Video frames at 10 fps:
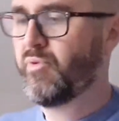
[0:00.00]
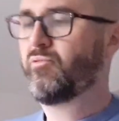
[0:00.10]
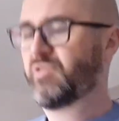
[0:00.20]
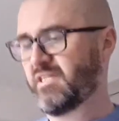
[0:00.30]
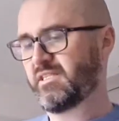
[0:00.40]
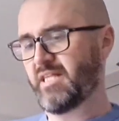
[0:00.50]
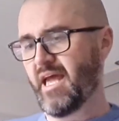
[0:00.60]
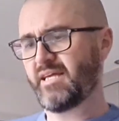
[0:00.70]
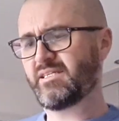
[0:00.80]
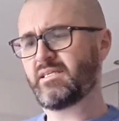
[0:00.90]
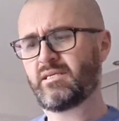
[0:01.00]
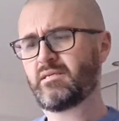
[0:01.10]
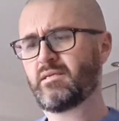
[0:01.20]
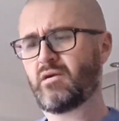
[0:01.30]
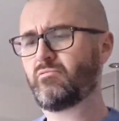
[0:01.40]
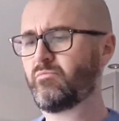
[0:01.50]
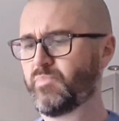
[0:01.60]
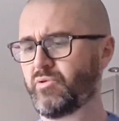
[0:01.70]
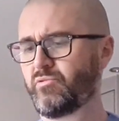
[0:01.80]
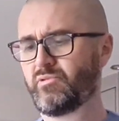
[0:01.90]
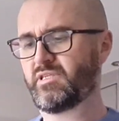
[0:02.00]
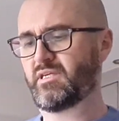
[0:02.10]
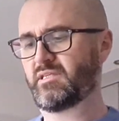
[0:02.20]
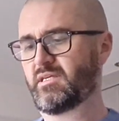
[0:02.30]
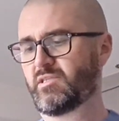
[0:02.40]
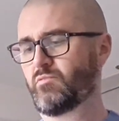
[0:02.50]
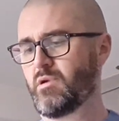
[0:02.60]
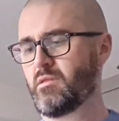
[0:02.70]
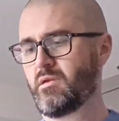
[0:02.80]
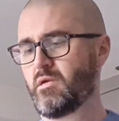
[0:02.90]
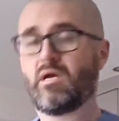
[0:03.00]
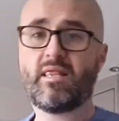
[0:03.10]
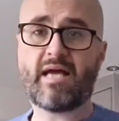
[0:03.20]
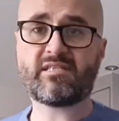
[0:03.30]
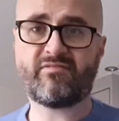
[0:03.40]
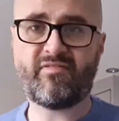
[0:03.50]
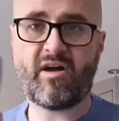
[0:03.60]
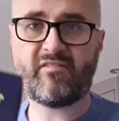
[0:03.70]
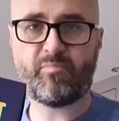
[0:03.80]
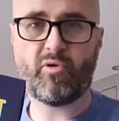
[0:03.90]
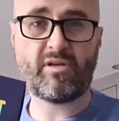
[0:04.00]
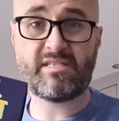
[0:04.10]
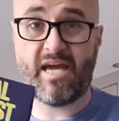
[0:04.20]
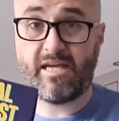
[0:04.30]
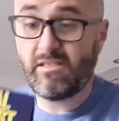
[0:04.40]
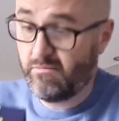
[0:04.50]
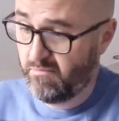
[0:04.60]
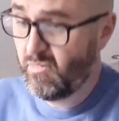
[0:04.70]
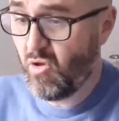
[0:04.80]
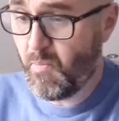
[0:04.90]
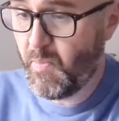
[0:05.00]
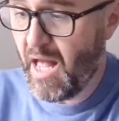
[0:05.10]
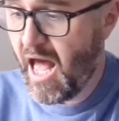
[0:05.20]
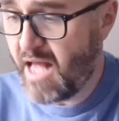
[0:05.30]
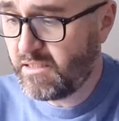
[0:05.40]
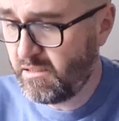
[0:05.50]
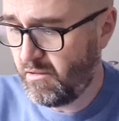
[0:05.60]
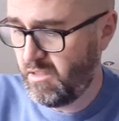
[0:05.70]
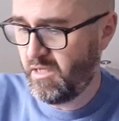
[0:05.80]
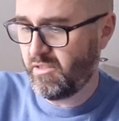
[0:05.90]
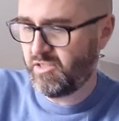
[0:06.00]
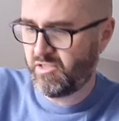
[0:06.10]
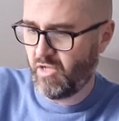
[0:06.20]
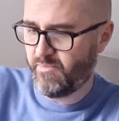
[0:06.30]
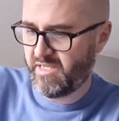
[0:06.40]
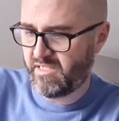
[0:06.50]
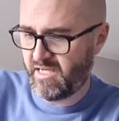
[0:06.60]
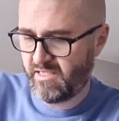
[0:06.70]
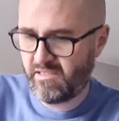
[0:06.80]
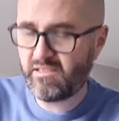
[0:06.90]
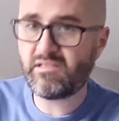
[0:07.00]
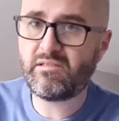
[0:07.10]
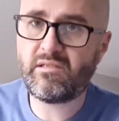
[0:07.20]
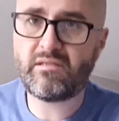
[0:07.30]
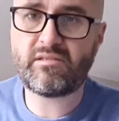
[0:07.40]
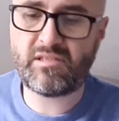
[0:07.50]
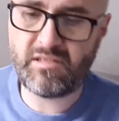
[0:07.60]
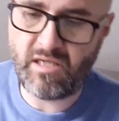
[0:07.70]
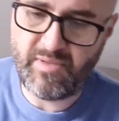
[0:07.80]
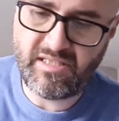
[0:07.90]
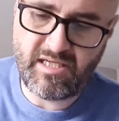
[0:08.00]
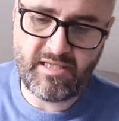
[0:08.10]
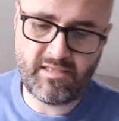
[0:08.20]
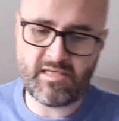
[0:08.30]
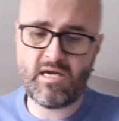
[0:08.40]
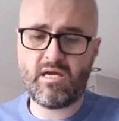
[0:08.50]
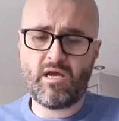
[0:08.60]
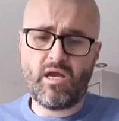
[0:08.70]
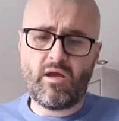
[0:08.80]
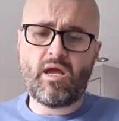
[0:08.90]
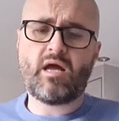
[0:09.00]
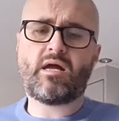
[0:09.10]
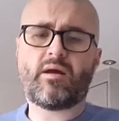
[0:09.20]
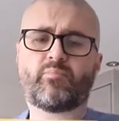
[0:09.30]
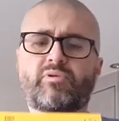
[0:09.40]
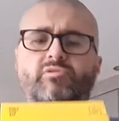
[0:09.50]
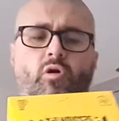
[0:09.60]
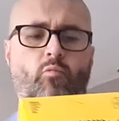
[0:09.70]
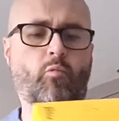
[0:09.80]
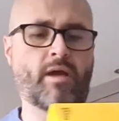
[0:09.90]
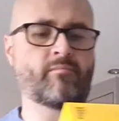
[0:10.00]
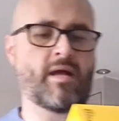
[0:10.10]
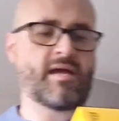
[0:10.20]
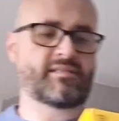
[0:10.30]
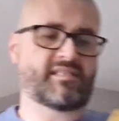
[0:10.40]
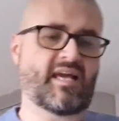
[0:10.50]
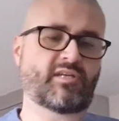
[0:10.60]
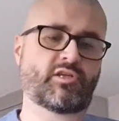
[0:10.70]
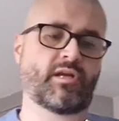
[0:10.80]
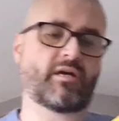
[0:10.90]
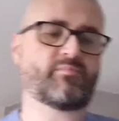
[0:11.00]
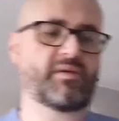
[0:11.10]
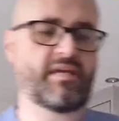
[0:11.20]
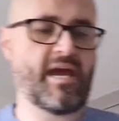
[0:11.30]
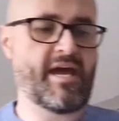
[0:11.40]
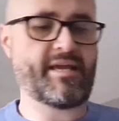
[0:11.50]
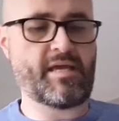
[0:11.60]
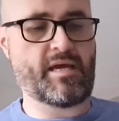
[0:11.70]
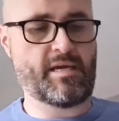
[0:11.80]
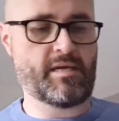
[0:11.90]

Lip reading: boozy is this? How boozy is this one? That's a 5.8. Not bad. Little stubby tins. Brewdog Wingman Session IPA.